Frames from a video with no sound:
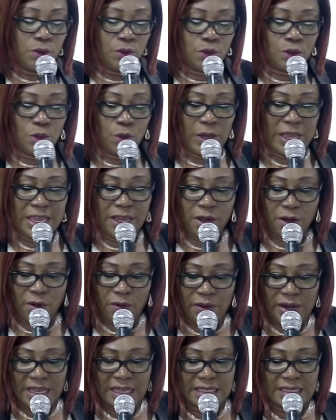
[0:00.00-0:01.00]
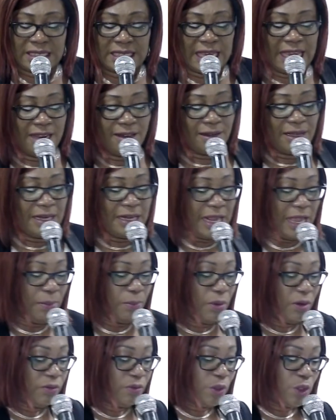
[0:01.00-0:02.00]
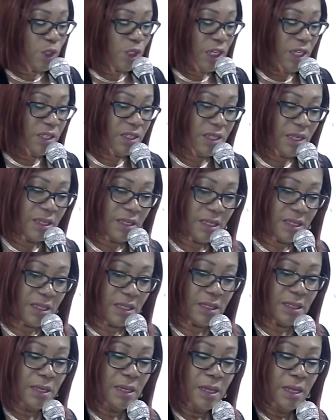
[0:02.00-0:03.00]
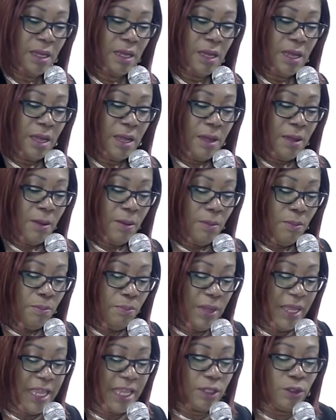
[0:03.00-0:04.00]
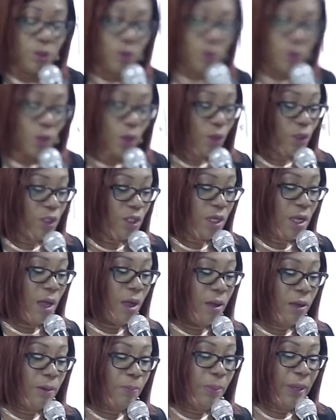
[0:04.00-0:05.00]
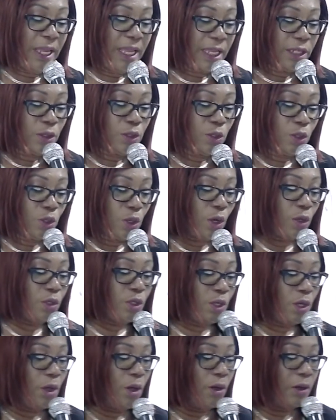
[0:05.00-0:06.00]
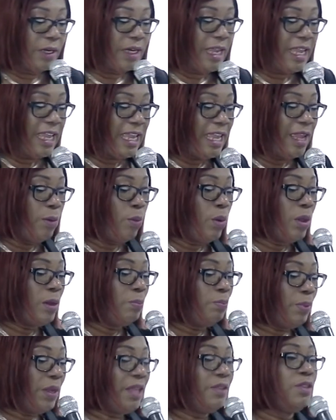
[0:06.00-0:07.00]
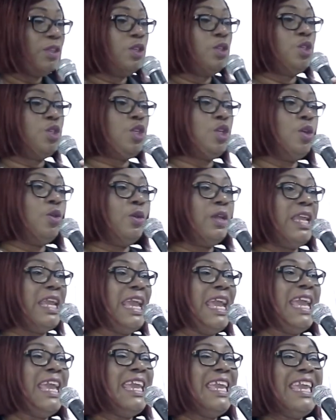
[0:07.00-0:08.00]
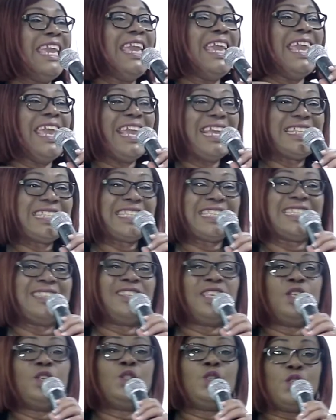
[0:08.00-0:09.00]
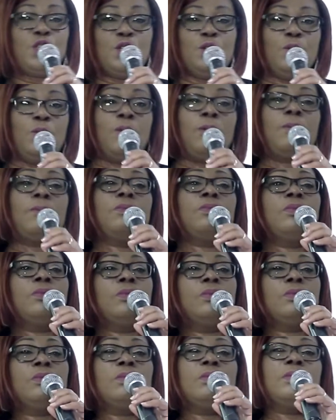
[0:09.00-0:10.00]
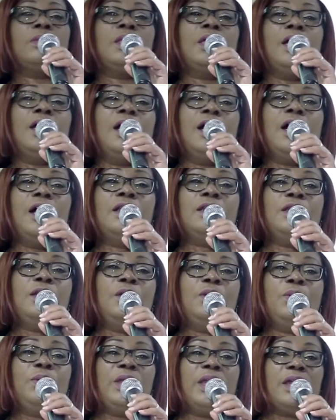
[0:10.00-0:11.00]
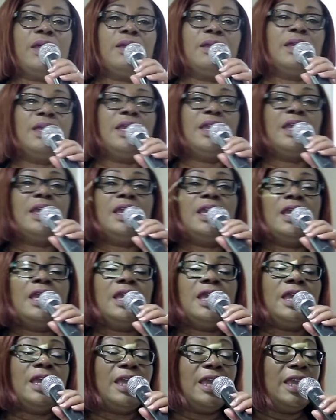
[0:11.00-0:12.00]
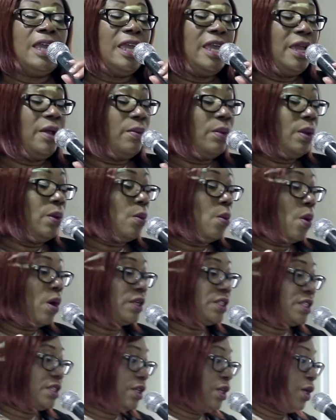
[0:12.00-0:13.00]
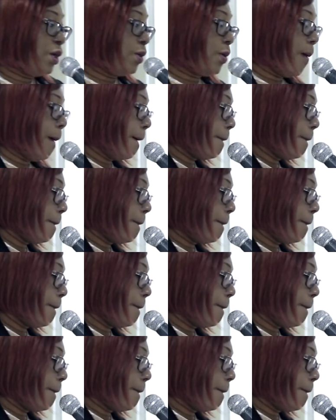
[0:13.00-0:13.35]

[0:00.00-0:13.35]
to increase in the name of Jesus. Begin to talk to God. Begin to talk to God. He will be the dew. He is the dew. Hallelujah. He will water you.